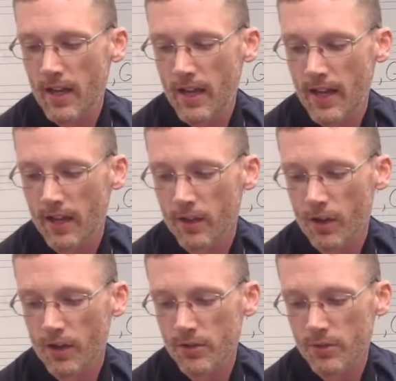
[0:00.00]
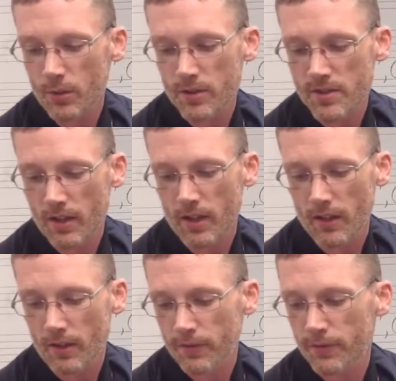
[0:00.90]
and all sorts
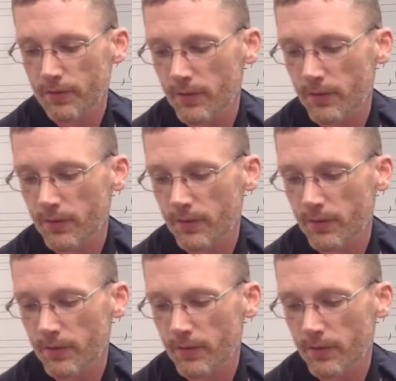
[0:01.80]
of